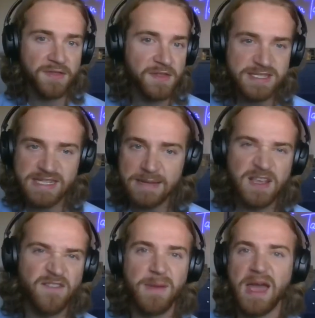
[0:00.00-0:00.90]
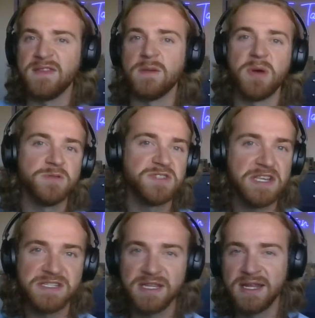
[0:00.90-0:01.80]
These teams have met in the
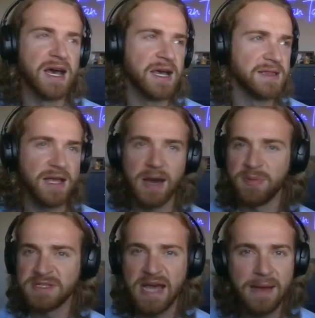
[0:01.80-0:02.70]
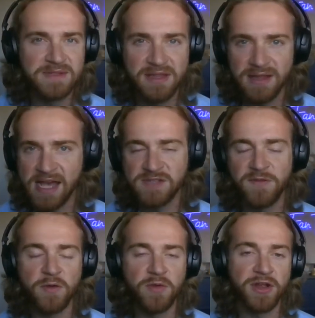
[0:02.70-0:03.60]
postseason a couple times in the last
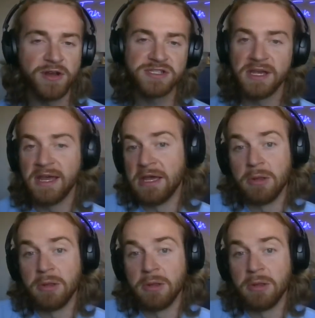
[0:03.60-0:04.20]
few years.